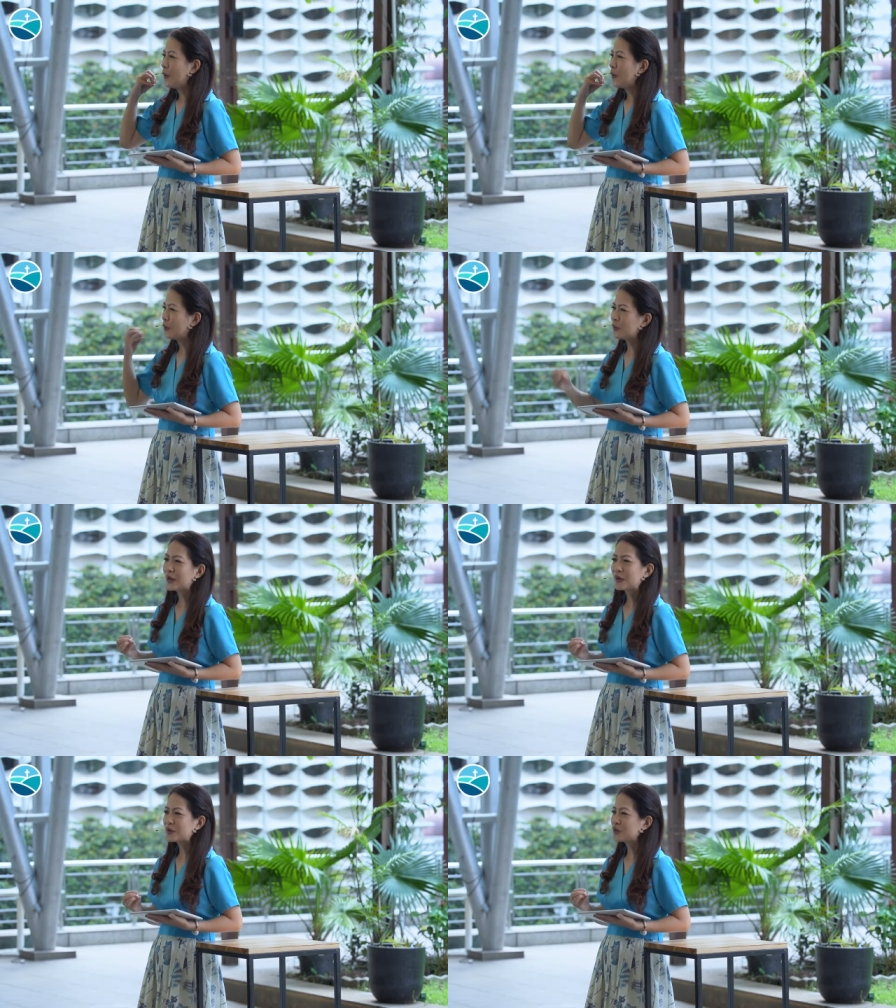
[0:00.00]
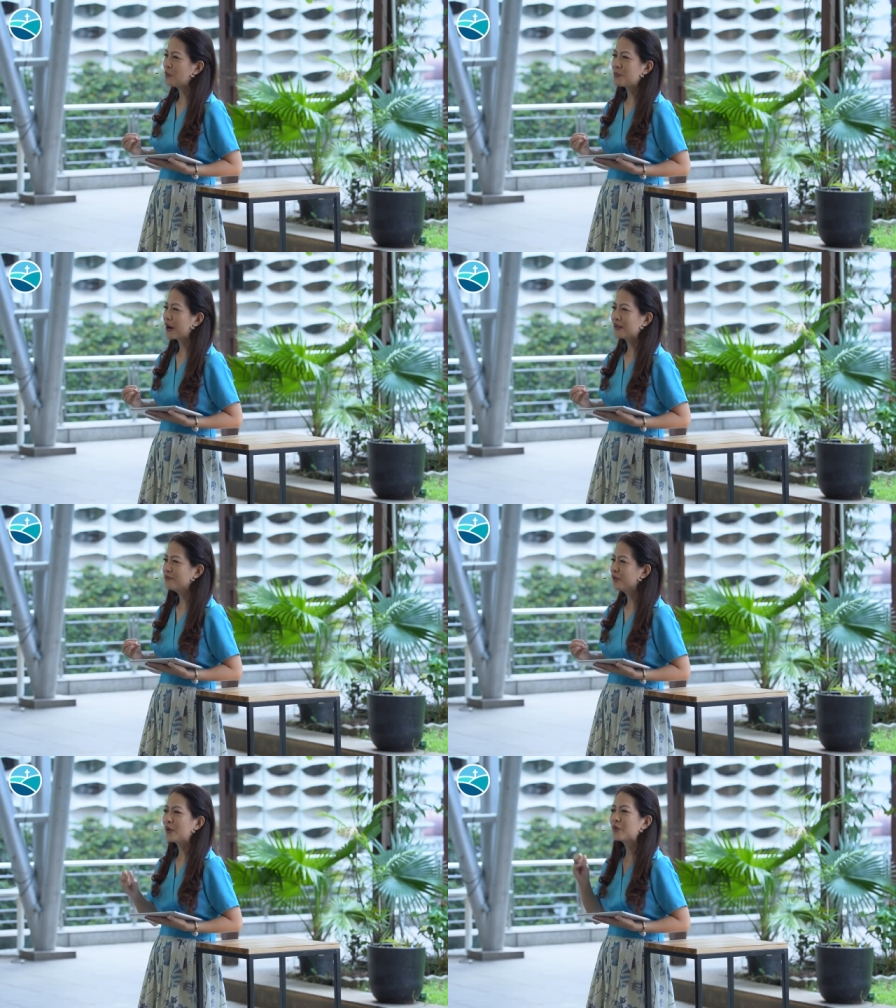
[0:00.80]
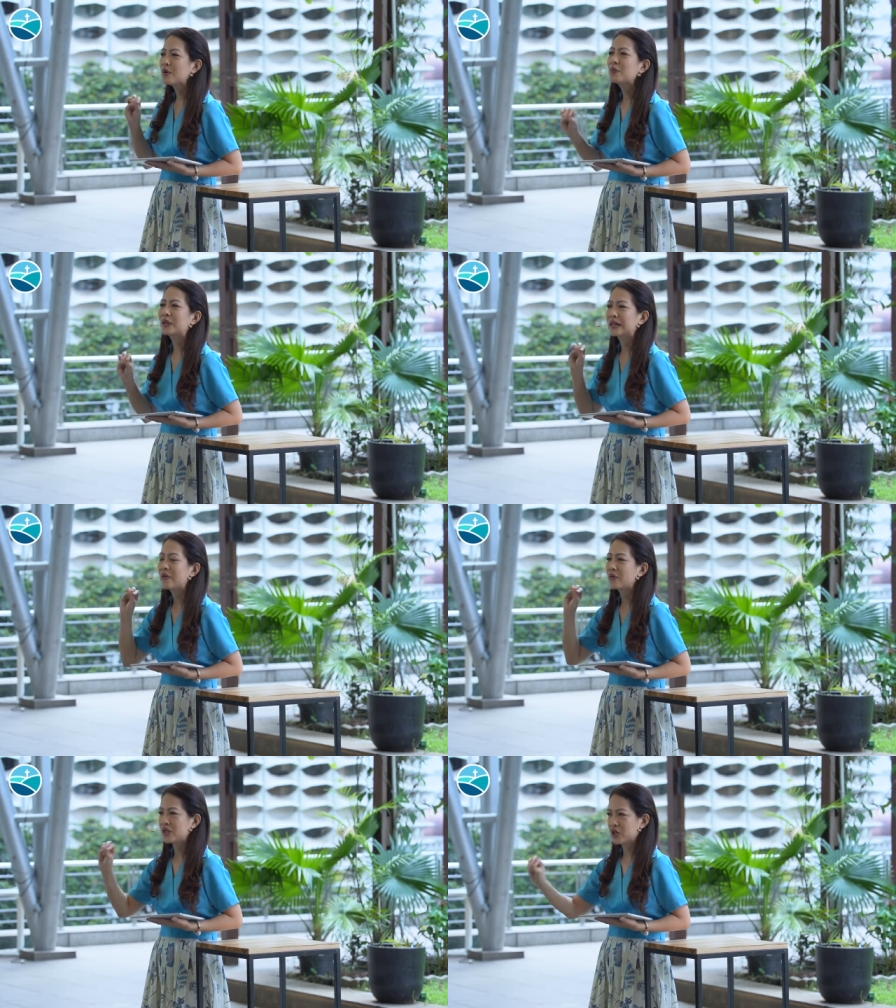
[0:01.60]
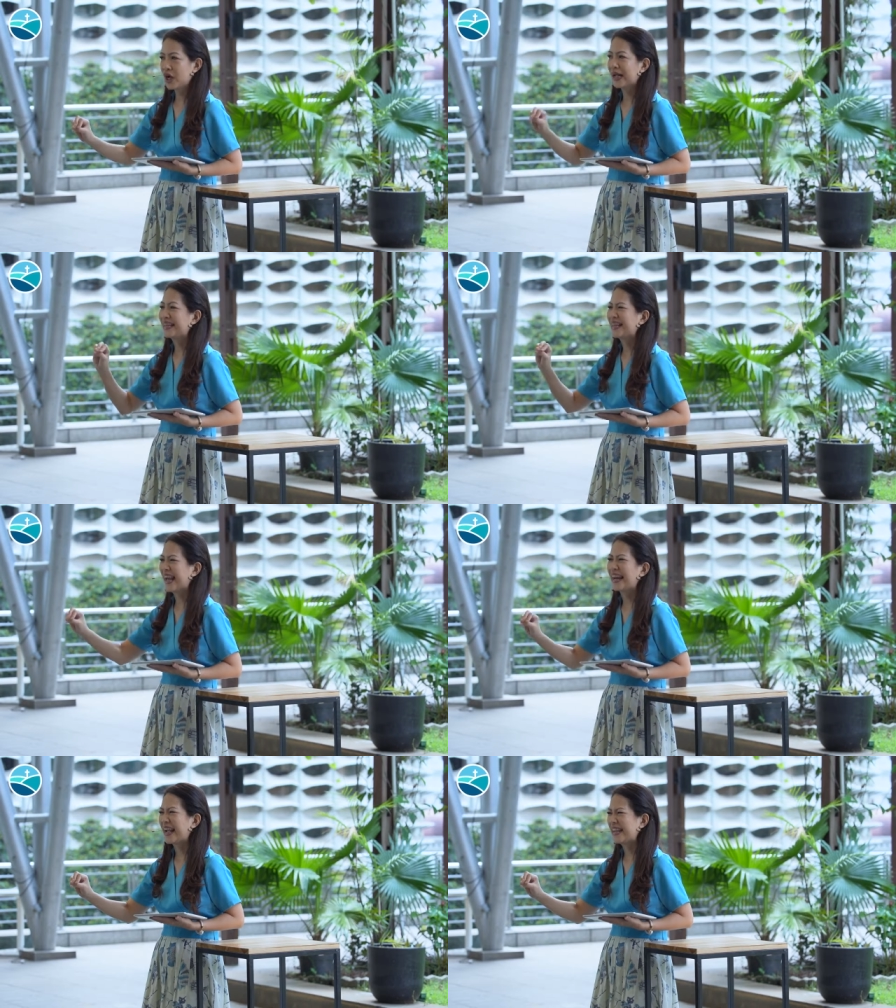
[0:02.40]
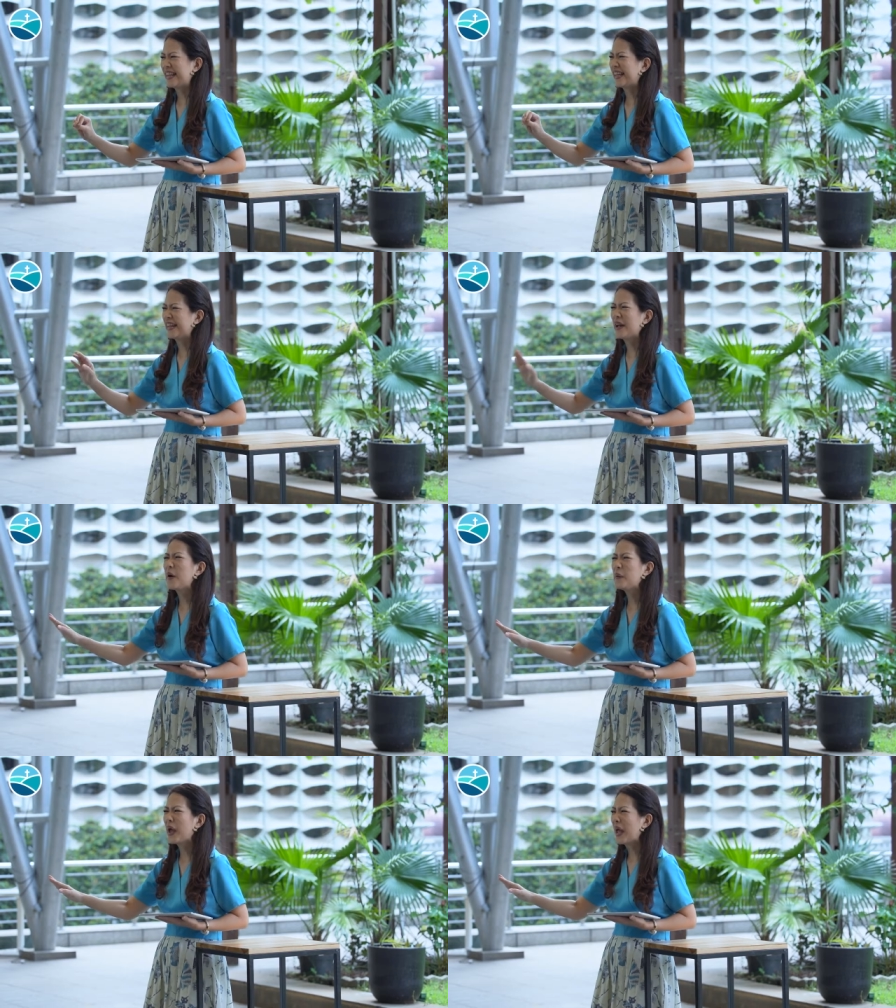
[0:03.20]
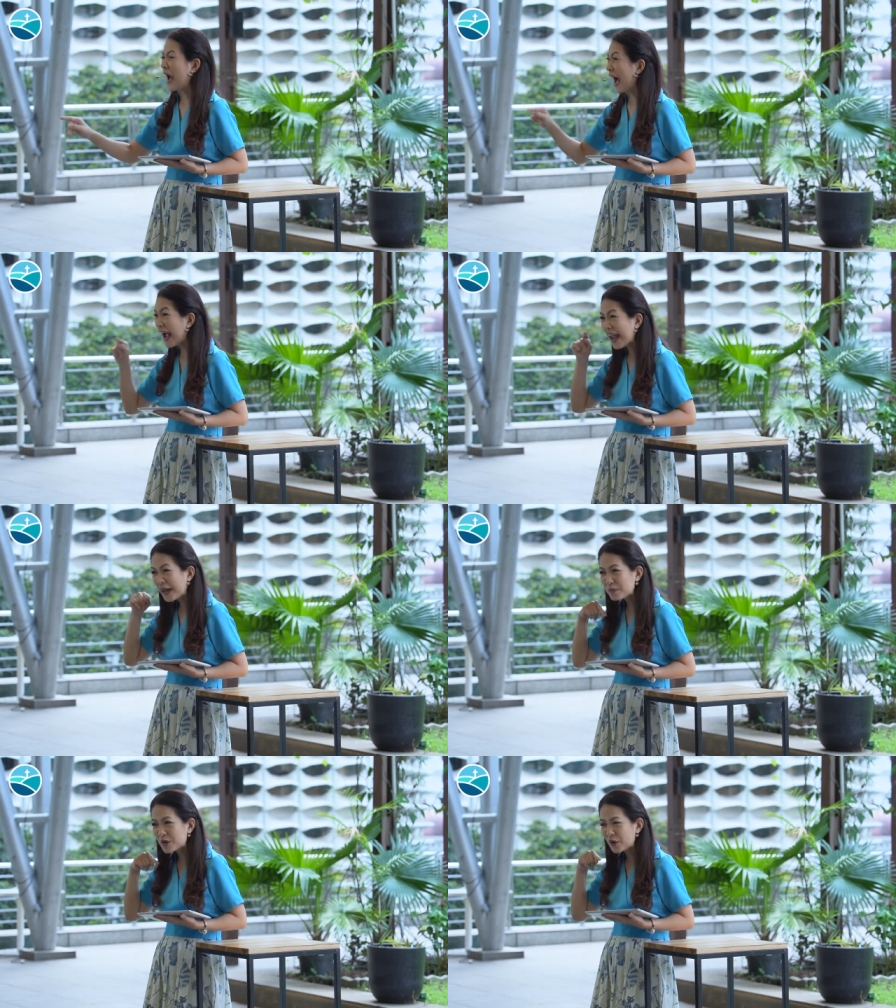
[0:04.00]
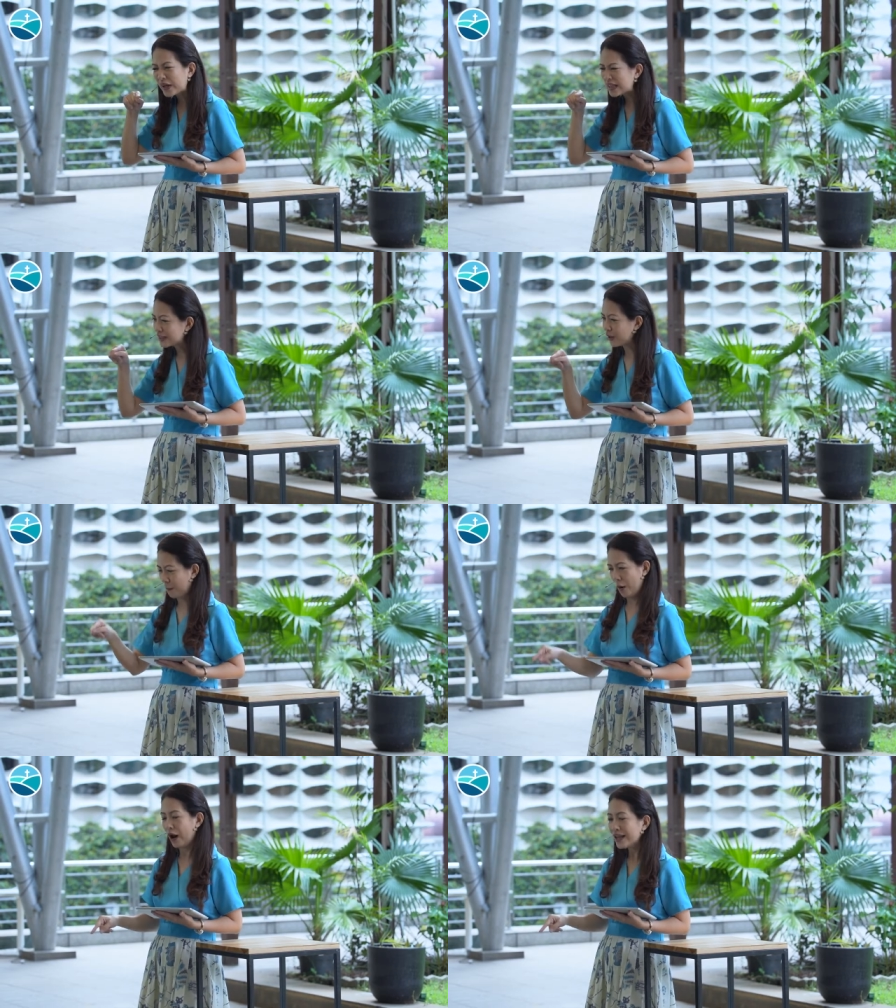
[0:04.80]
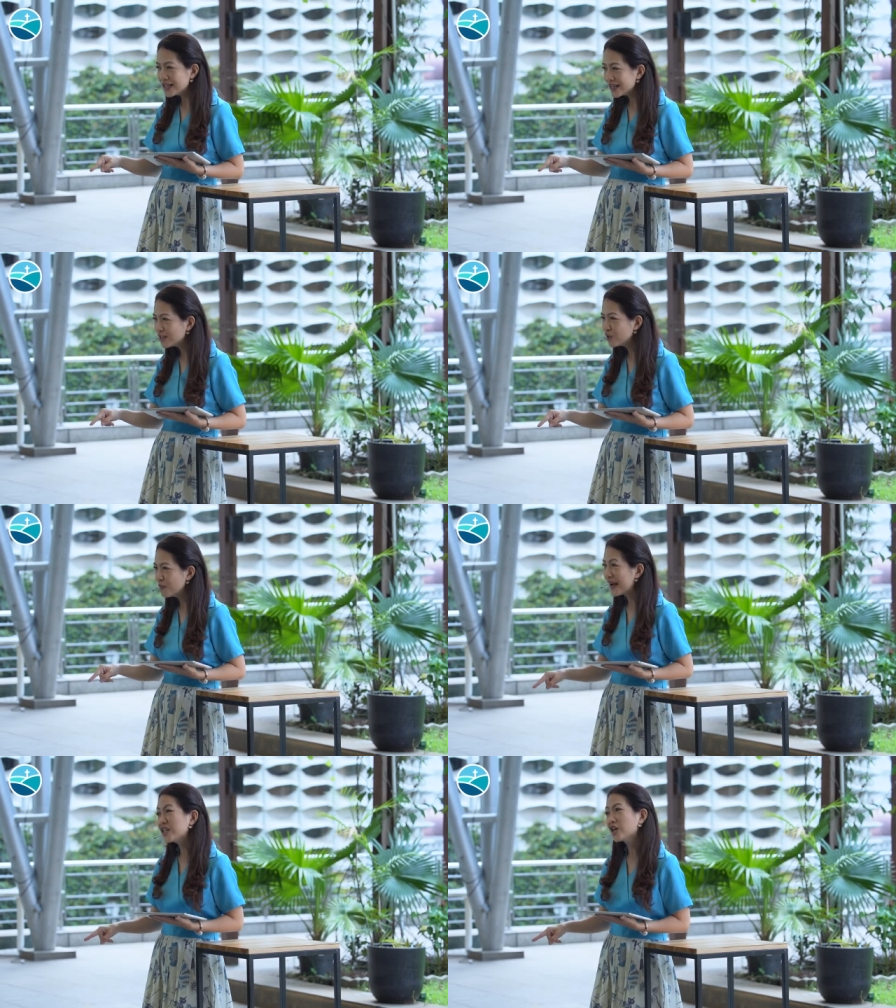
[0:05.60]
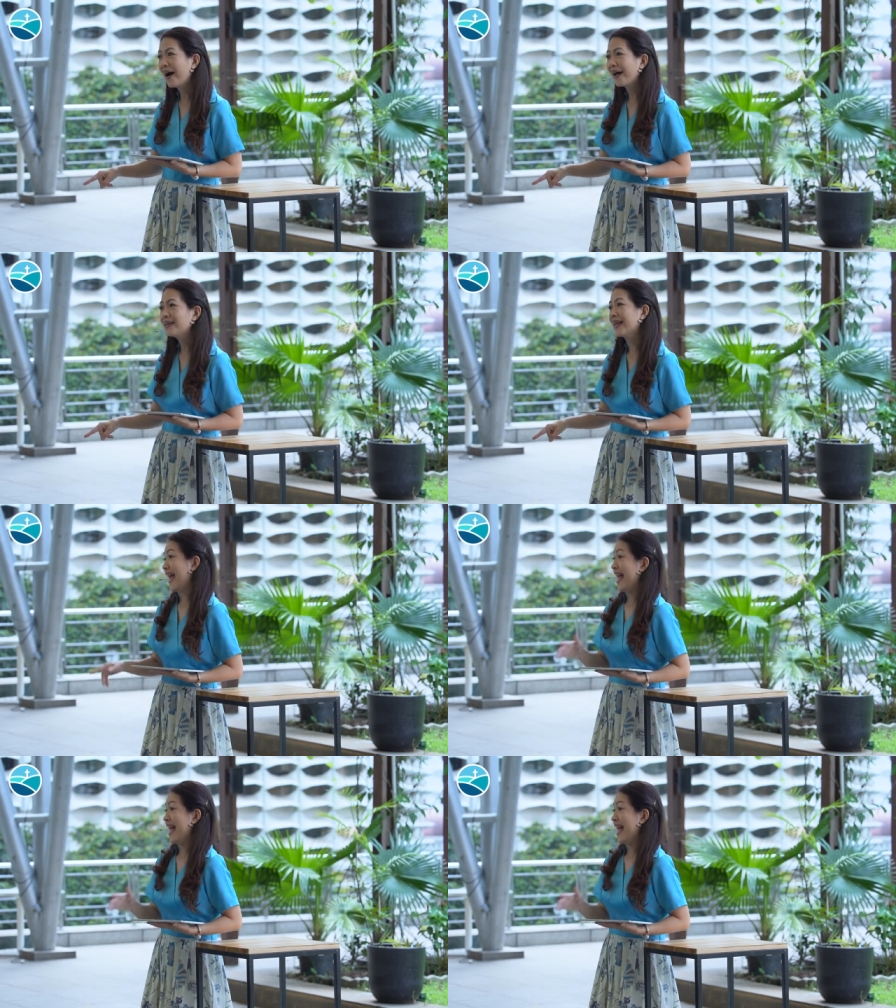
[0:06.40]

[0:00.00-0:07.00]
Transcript: when we are so prideful, we will reject that idea. No way, I am going to apologize to my child.